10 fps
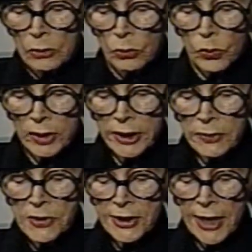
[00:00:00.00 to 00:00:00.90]

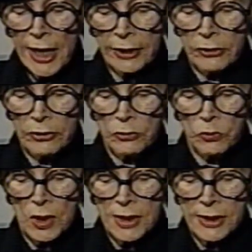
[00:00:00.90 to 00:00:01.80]
William Sanger
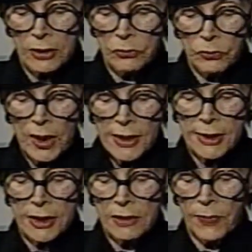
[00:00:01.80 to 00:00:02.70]
was
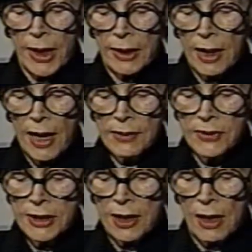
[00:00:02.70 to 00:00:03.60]
arrested by
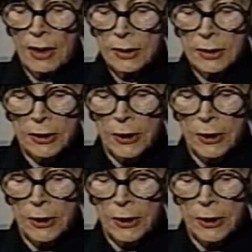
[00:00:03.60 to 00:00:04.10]
Comstock